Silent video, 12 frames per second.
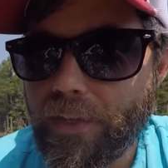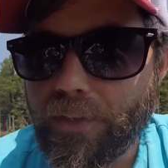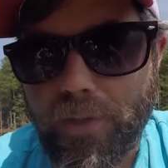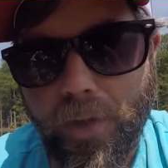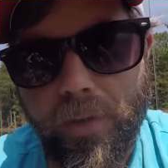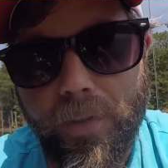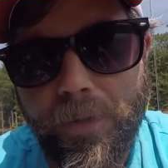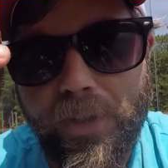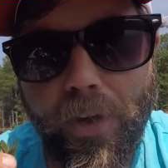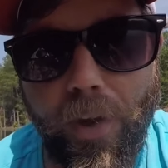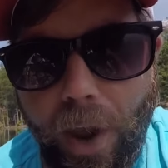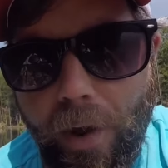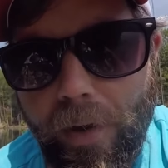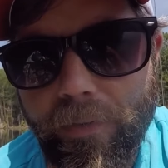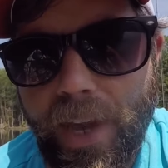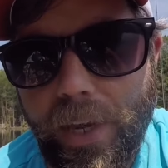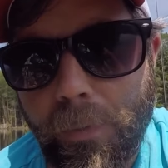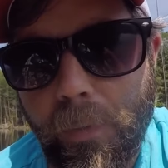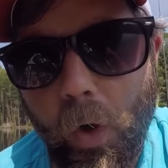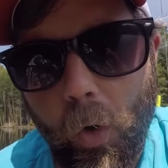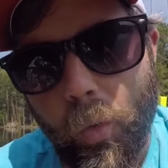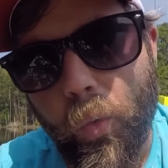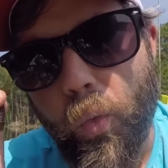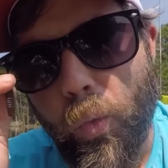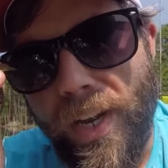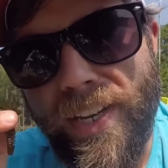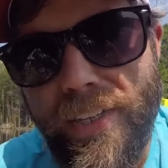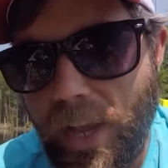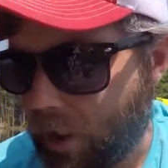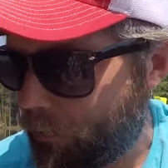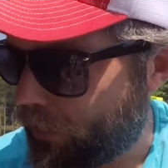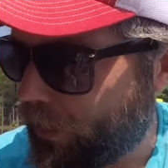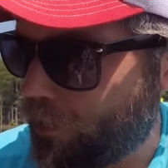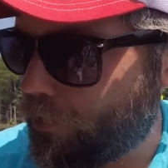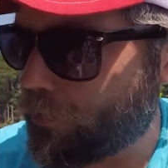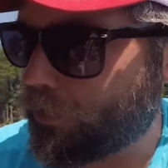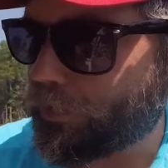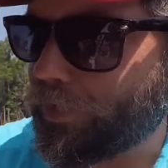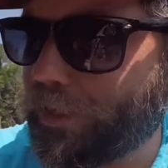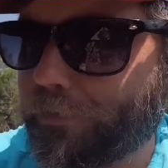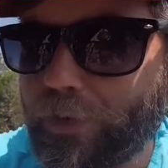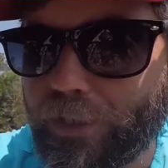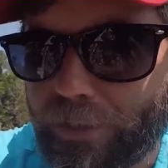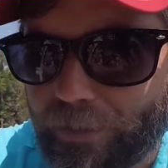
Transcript: So let me show you how I've got them rigged up and how I'm going to try to fish these